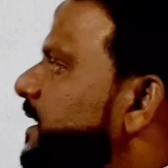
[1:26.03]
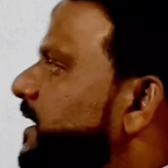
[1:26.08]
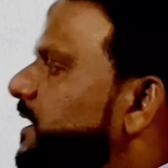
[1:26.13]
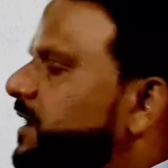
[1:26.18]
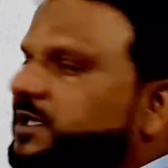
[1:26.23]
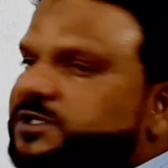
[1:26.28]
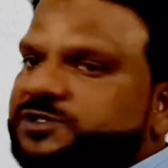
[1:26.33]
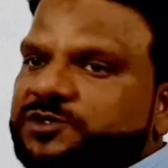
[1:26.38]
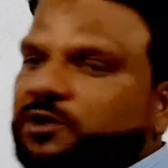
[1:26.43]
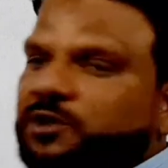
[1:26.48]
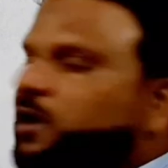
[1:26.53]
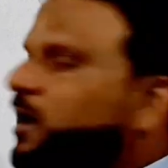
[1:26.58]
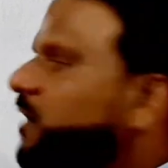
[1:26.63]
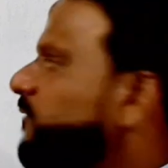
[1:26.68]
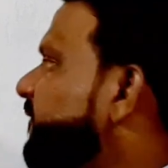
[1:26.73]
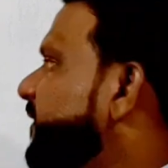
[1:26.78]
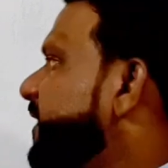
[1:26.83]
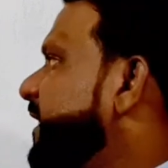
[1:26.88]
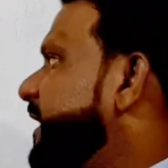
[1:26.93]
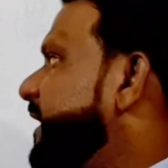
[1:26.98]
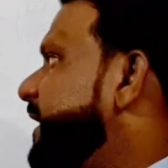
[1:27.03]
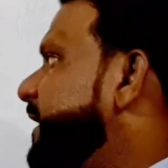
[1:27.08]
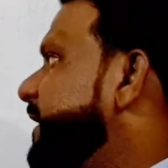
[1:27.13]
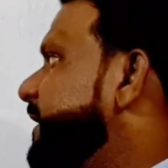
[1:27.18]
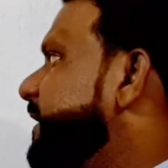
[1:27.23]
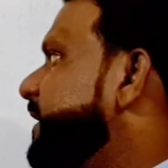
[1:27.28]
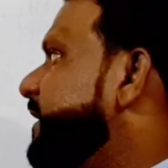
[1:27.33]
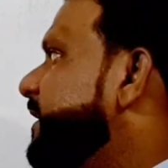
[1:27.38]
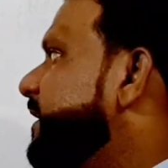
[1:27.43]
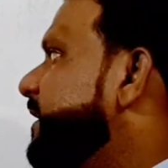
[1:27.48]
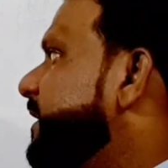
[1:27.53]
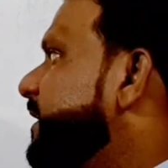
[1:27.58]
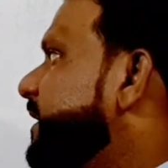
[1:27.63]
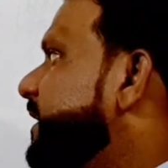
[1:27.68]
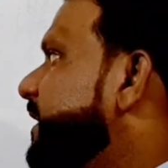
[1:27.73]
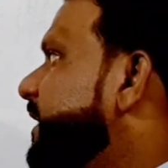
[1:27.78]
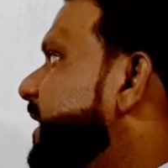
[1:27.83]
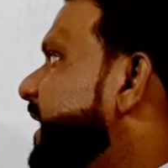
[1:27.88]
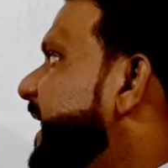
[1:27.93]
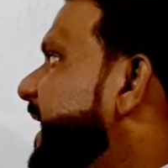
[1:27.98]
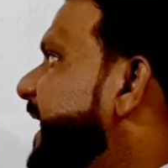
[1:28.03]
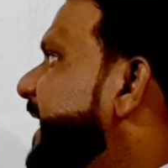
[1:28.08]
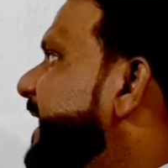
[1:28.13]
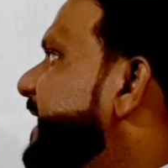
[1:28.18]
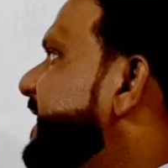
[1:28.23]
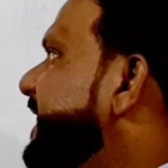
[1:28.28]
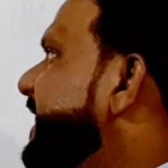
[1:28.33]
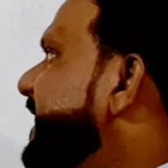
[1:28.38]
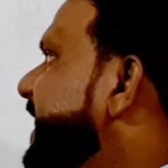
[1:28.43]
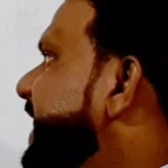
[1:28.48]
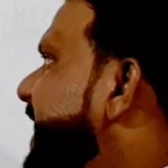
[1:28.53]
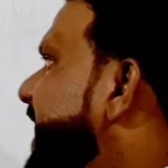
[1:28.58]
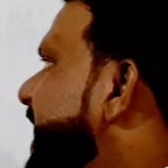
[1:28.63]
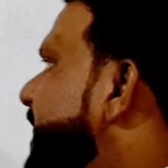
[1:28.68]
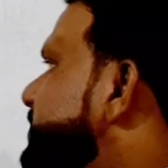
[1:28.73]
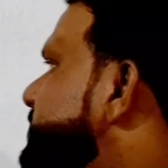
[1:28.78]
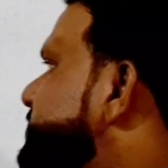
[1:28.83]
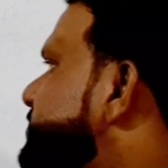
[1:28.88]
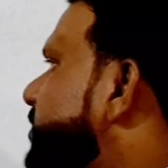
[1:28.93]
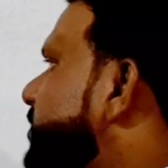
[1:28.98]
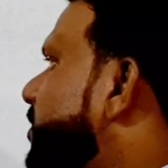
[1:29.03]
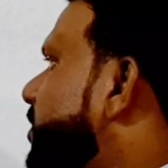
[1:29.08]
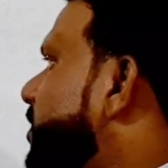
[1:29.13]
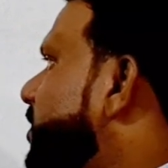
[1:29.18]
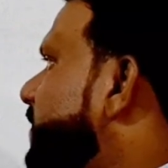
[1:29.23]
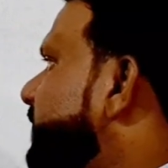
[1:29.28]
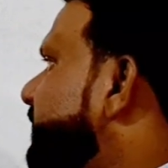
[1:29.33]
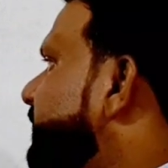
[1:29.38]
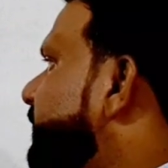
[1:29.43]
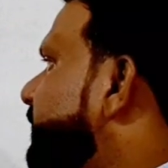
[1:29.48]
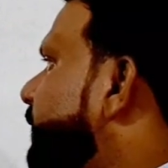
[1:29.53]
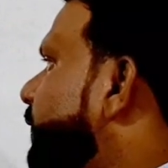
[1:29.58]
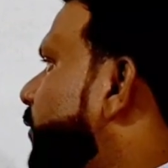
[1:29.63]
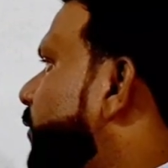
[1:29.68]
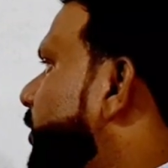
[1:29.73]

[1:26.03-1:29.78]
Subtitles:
Dissolved in 80 grams of